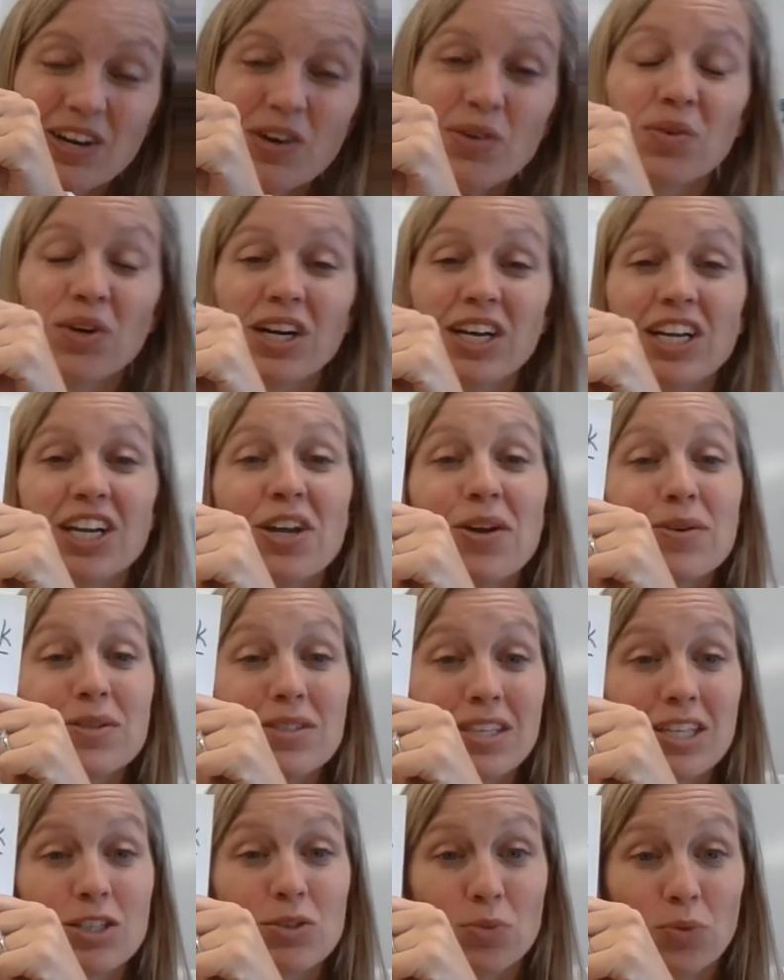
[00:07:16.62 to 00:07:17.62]
We're going to use
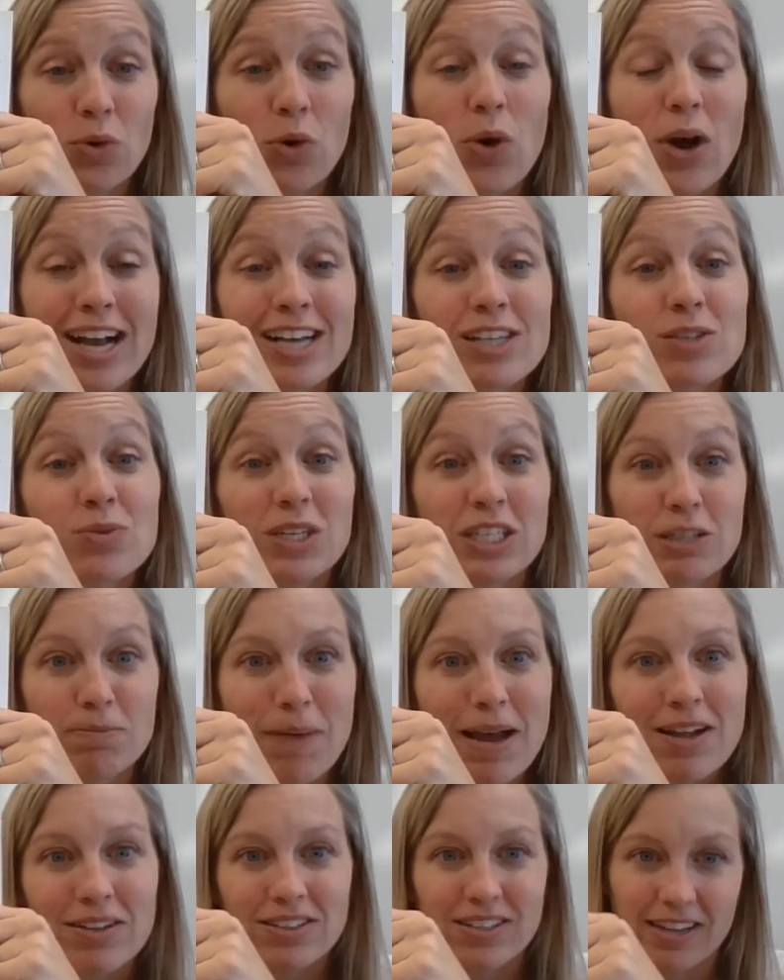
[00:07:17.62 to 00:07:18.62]
this rule as we
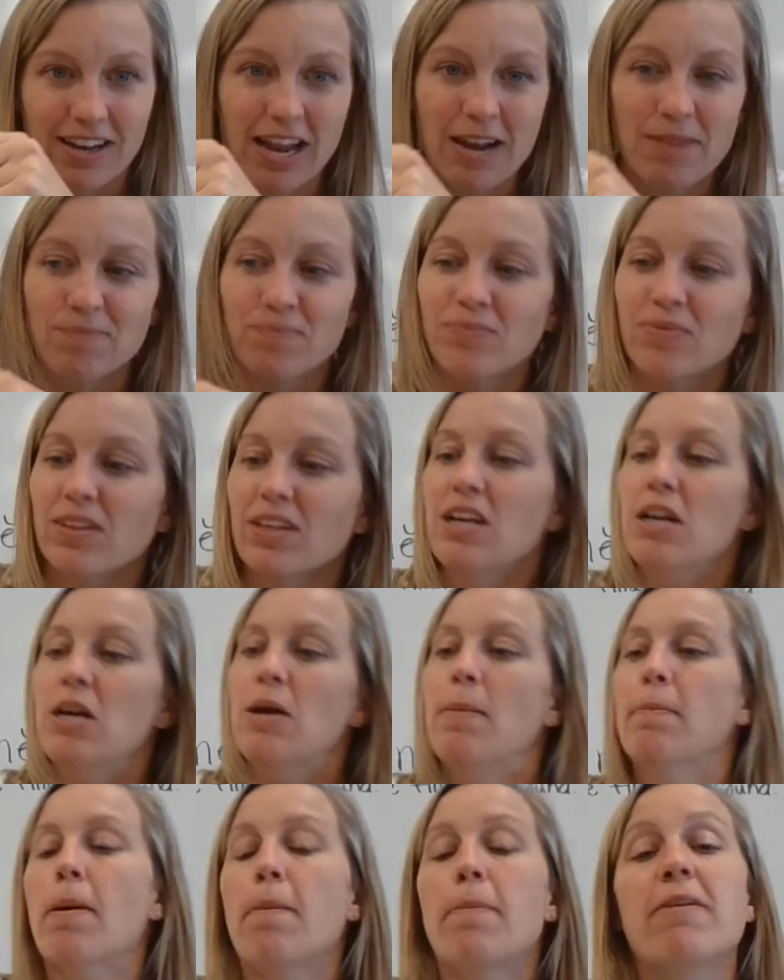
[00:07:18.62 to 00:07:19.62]
spell today.
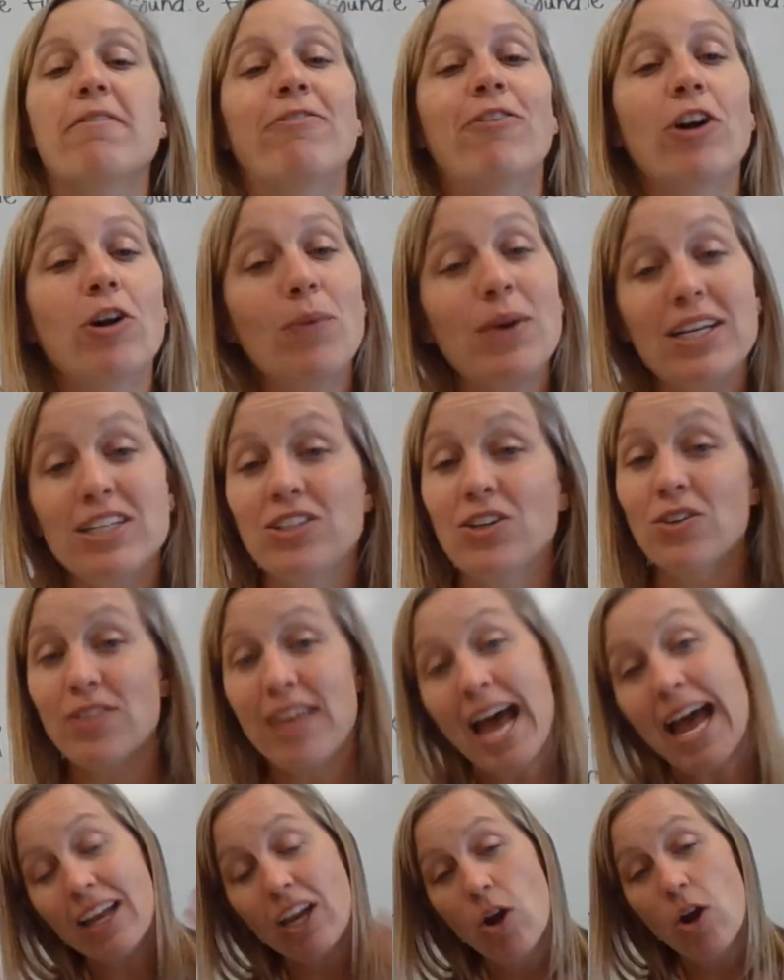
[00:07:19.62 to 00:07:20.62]
But before we do
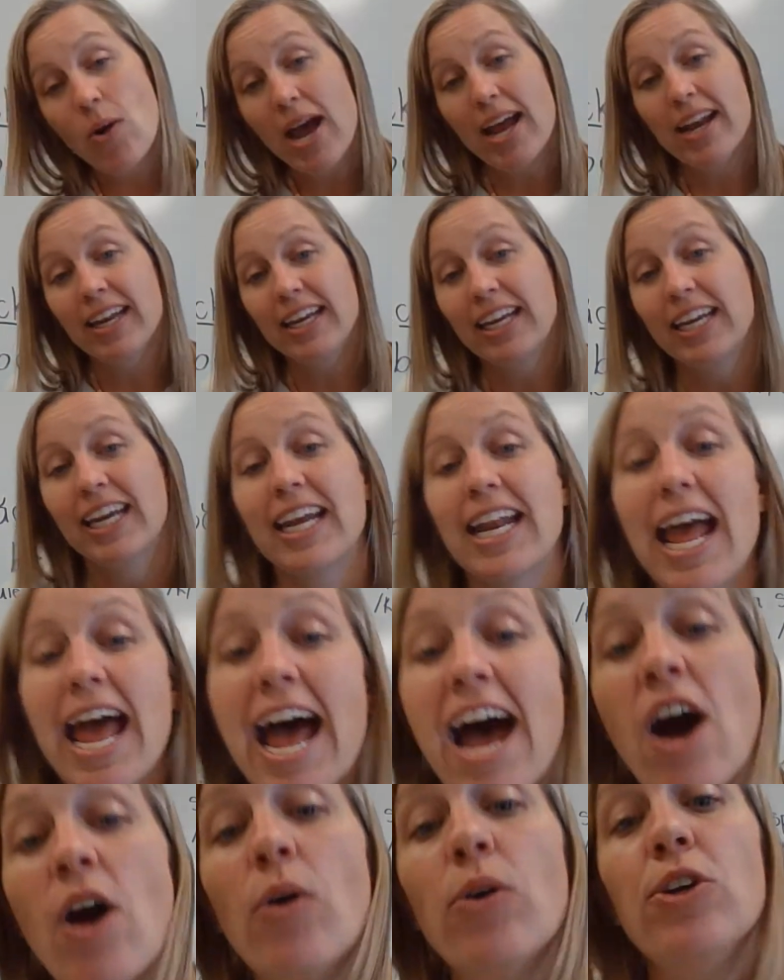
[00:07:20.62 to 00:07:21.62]
that, go ahead and get
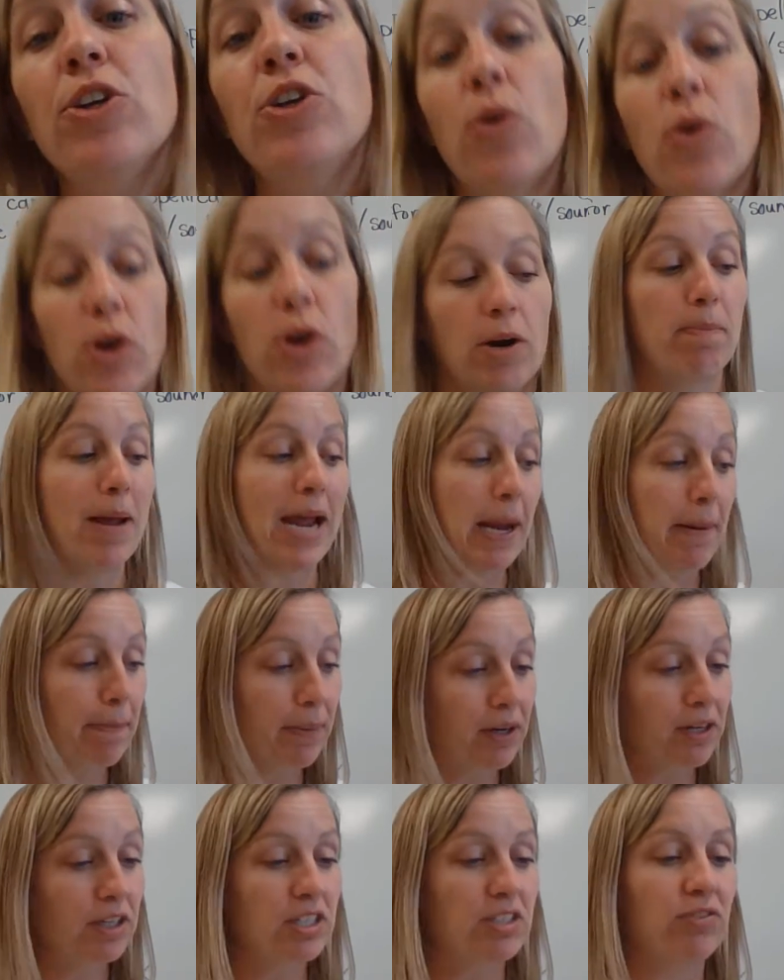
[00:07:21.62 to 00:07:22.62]
out your
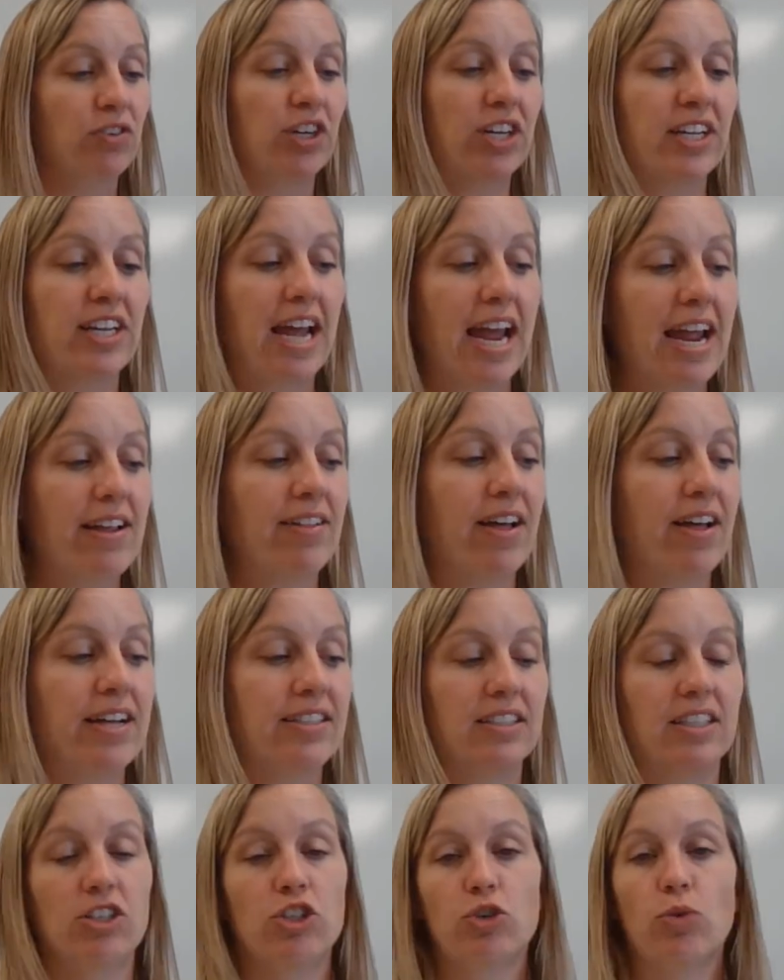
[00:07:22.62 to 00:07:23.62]
papers for today,
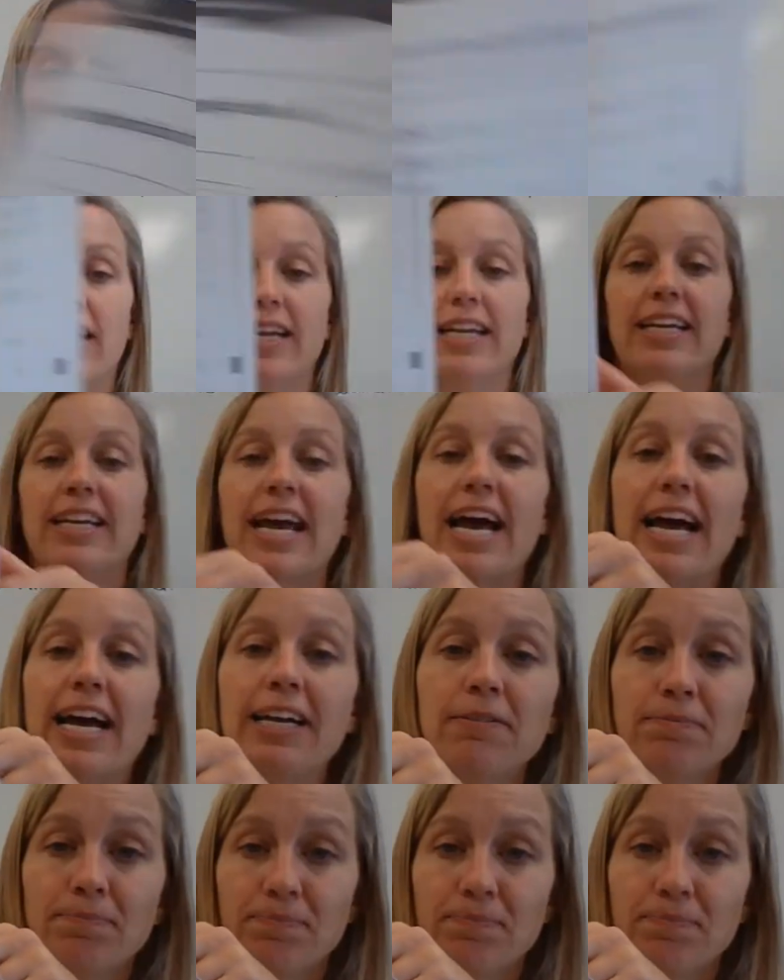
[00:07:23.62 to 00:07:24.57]
lesson 29.